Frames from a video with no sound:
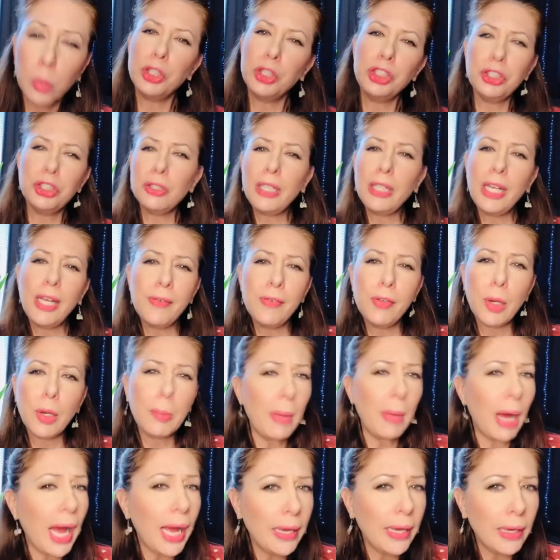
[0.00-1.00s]
you leave your
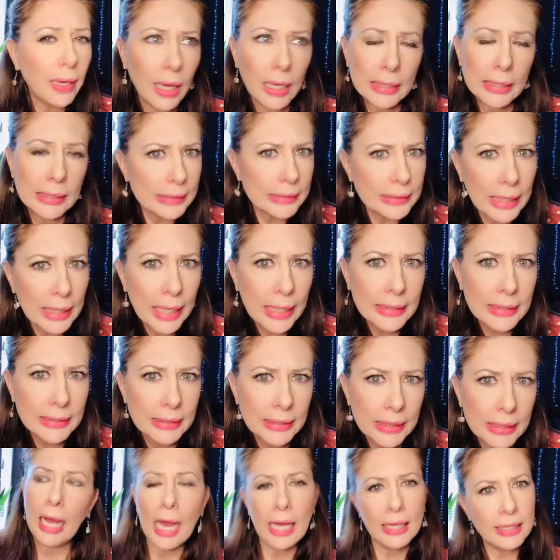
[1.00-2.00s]
bike
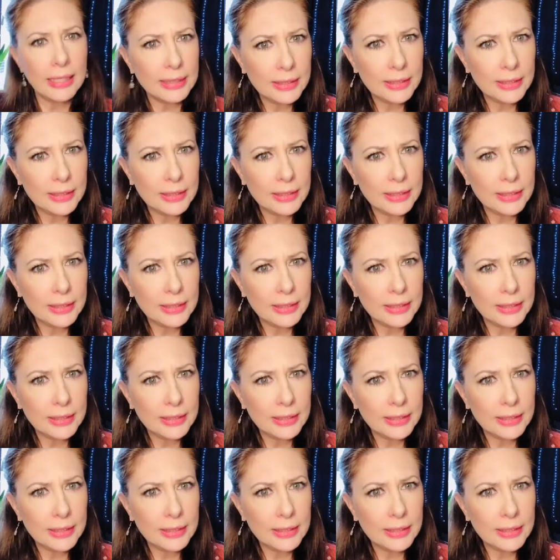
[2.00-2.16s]
unattended at the